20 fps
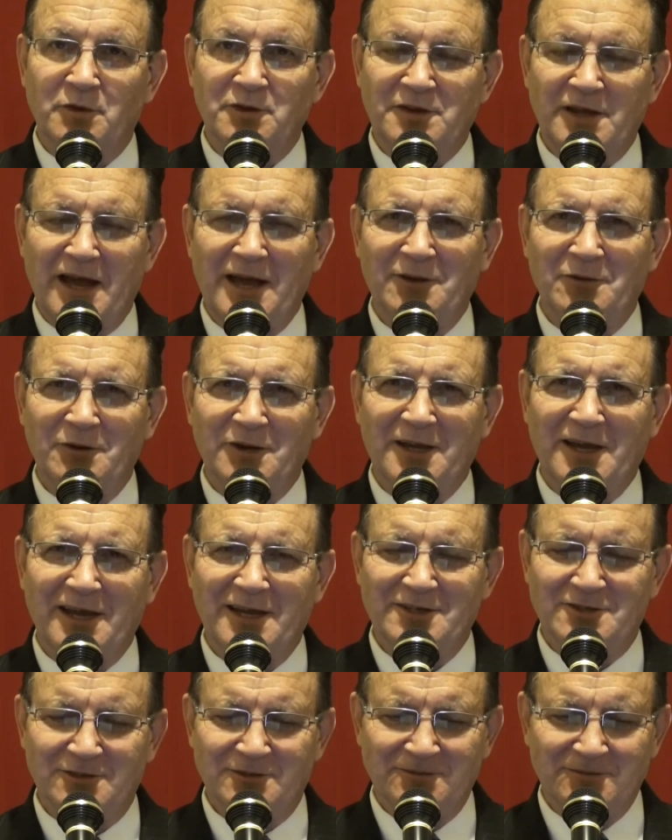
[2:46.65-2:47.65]
with Dad on
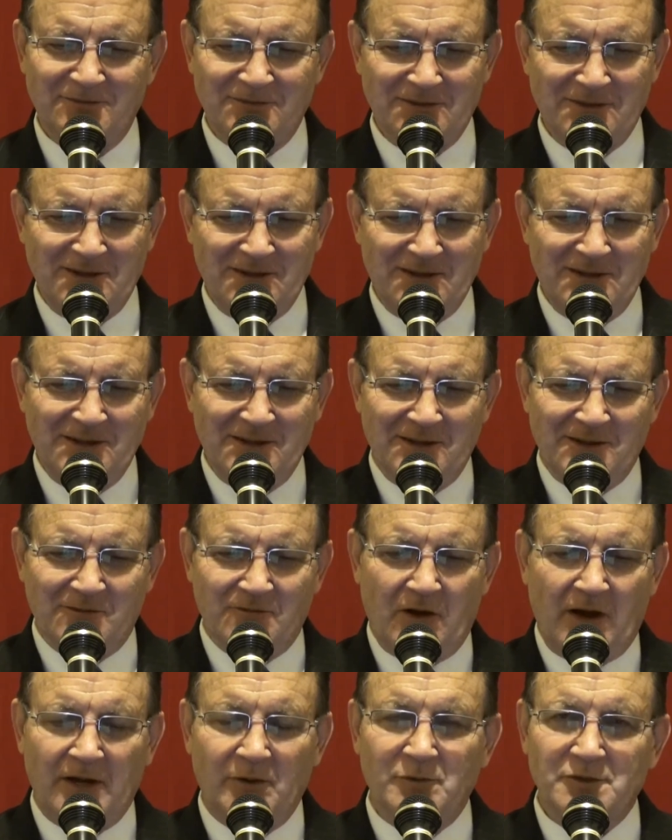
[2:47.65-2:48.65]
occasion.
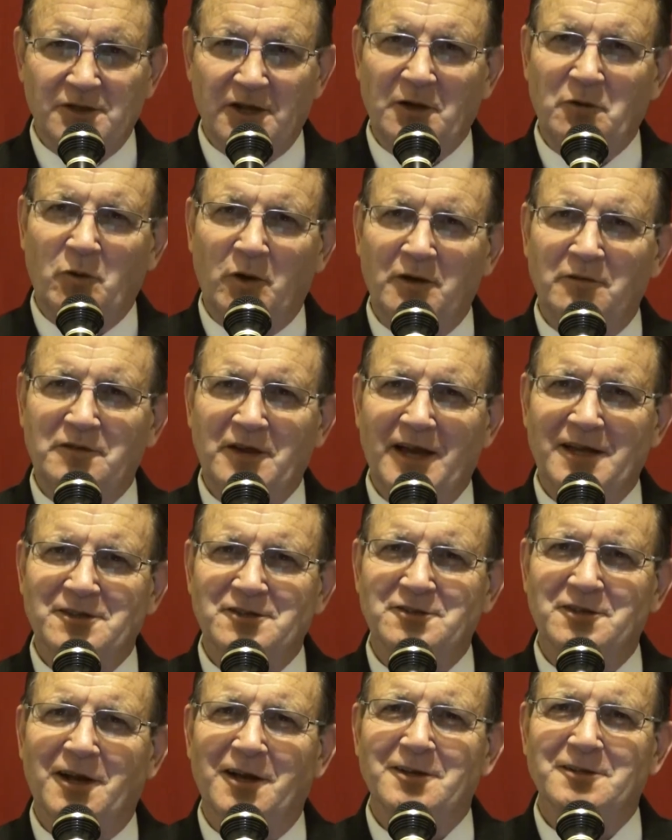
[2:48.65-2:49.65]
Ronnie was like one of Dad's
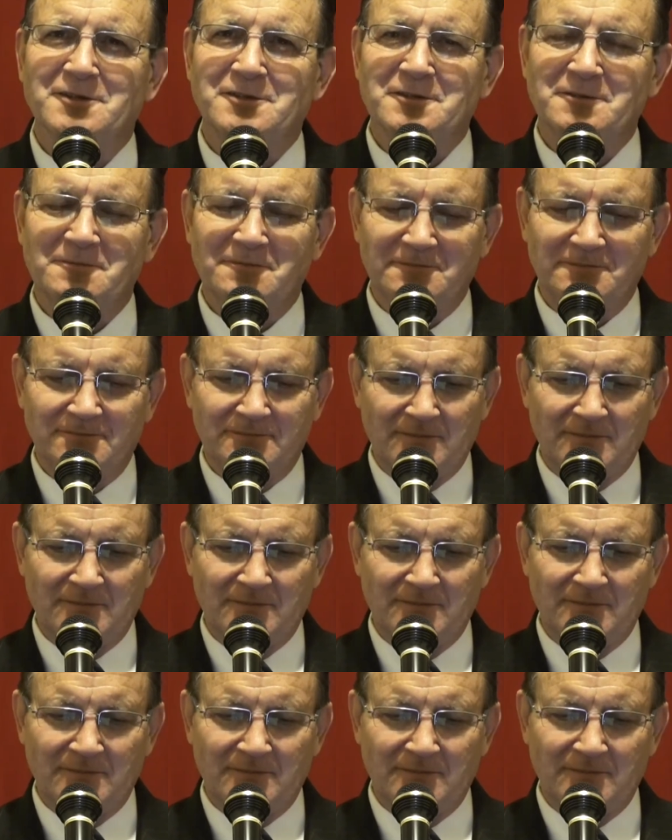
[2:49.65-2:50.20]
sons.